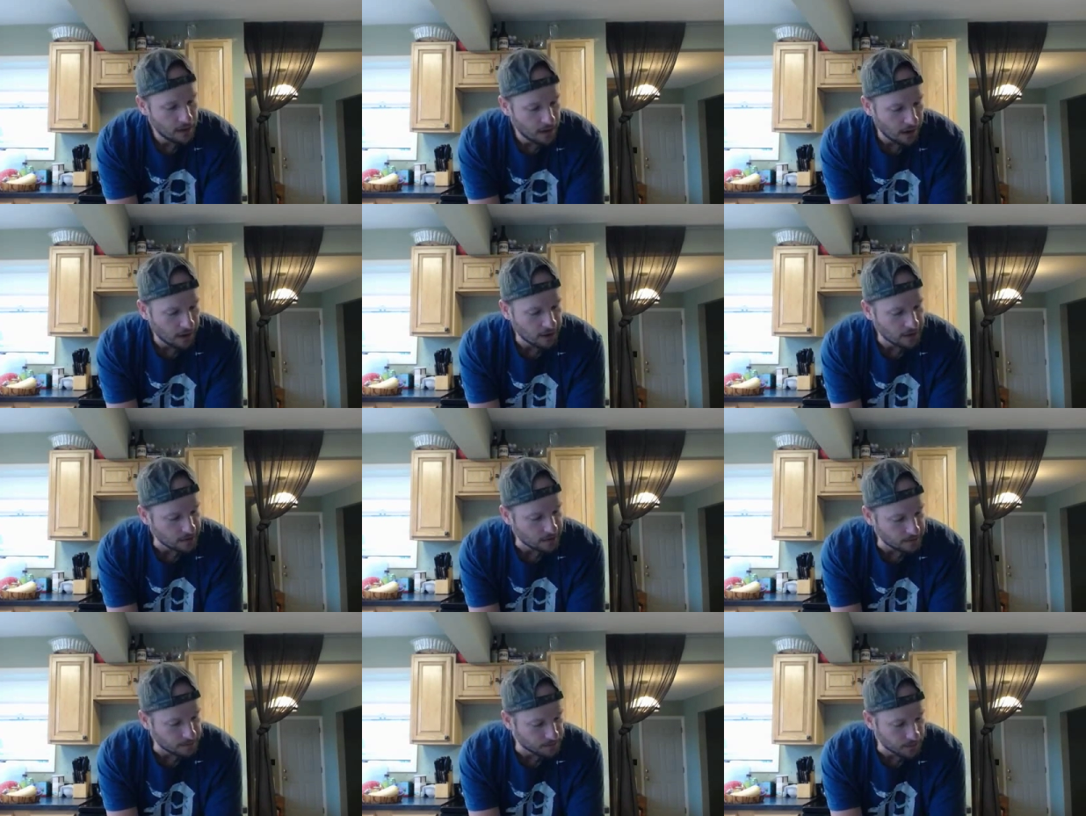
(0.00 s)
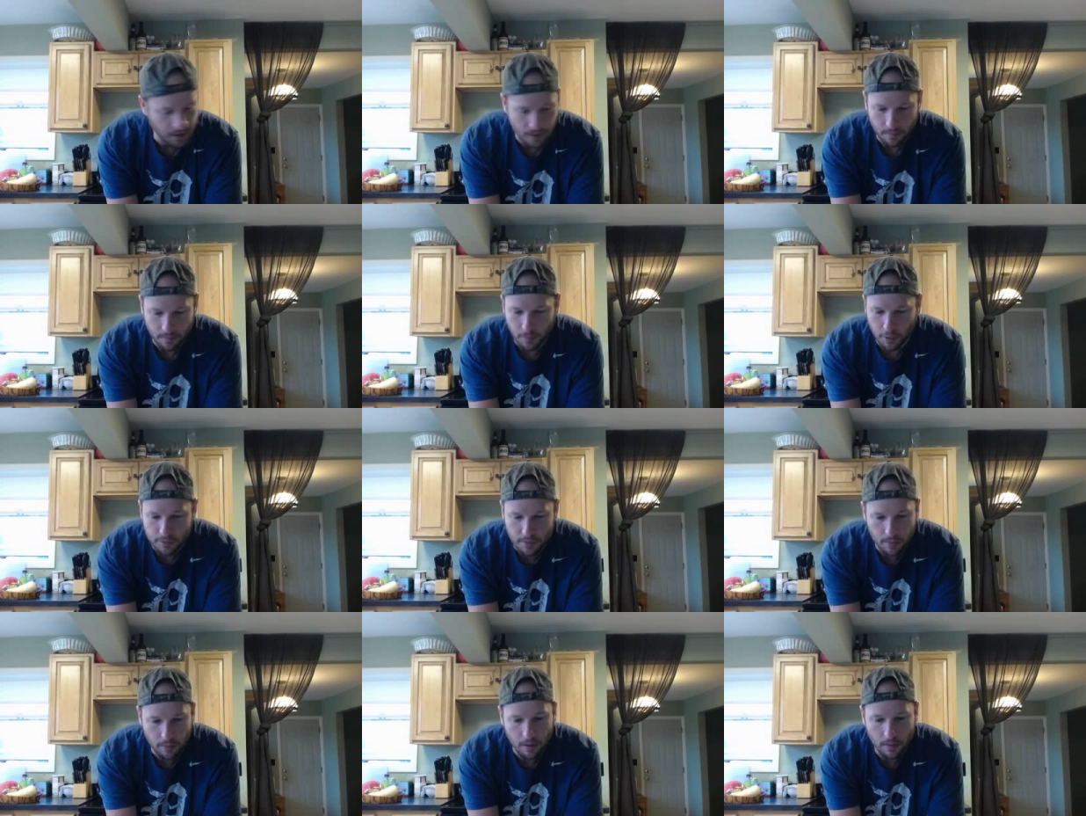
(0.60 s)
I think
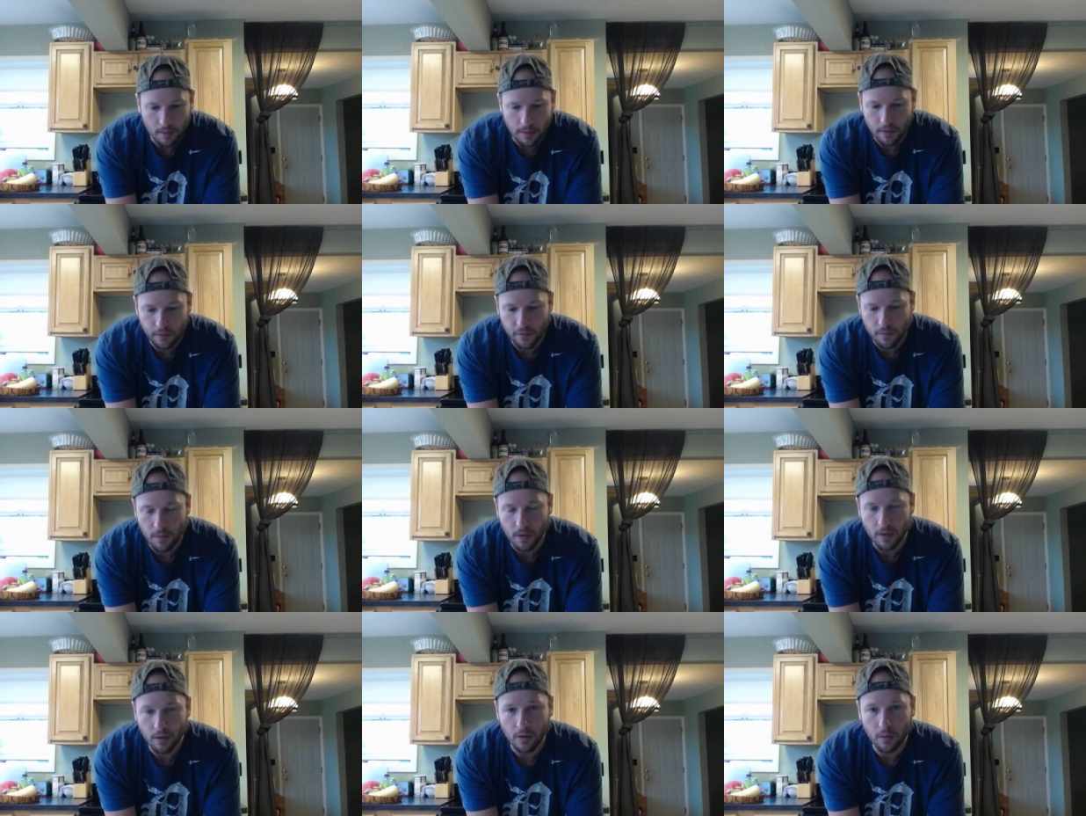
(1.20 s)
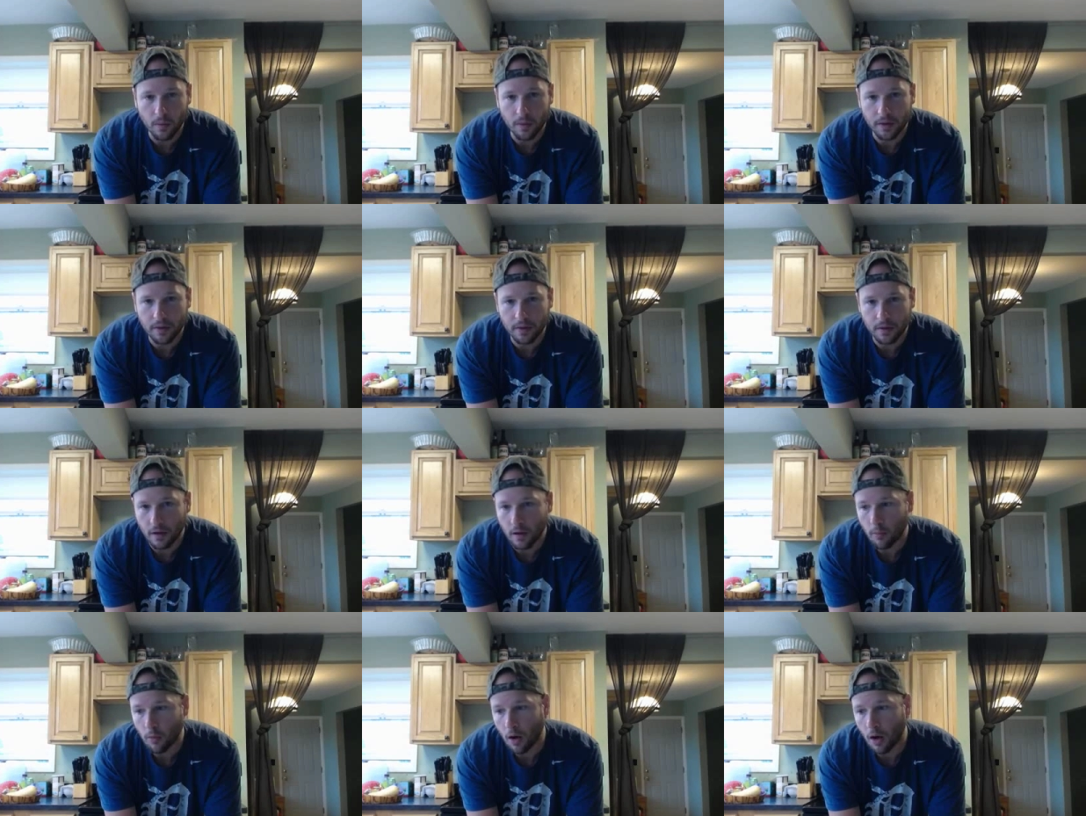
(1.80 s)
most people are probably familiar with
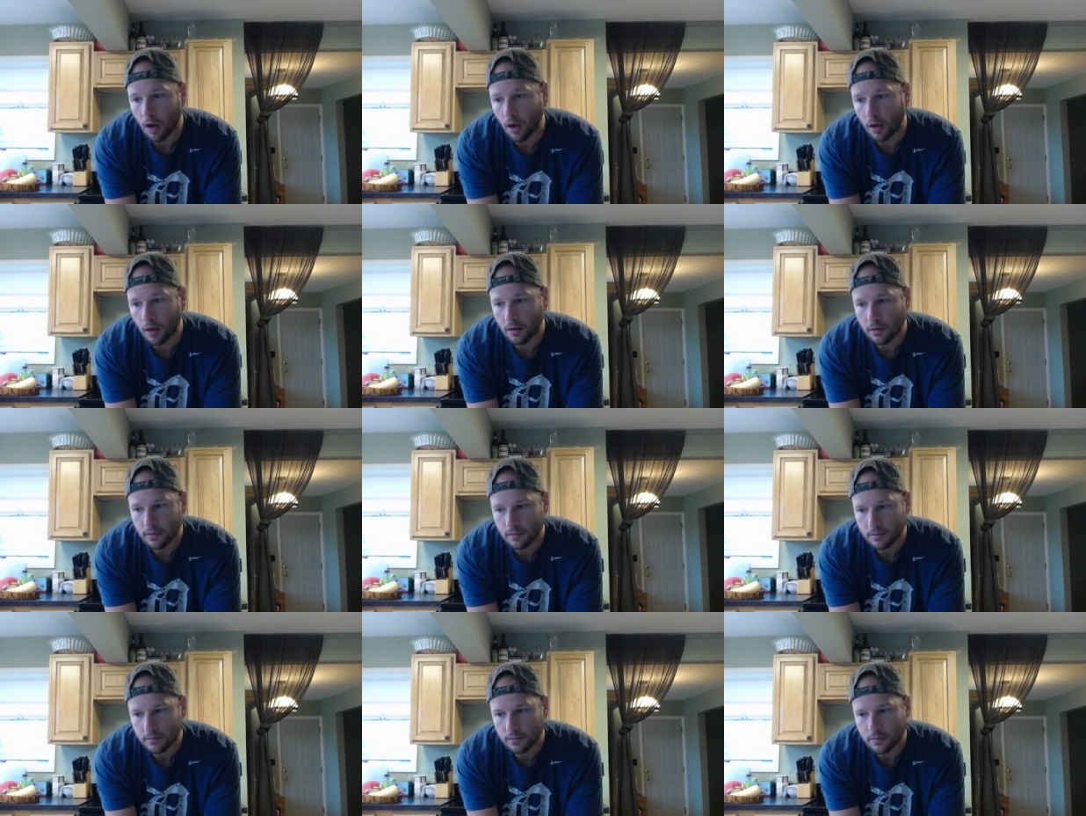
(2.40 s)
eating them raw,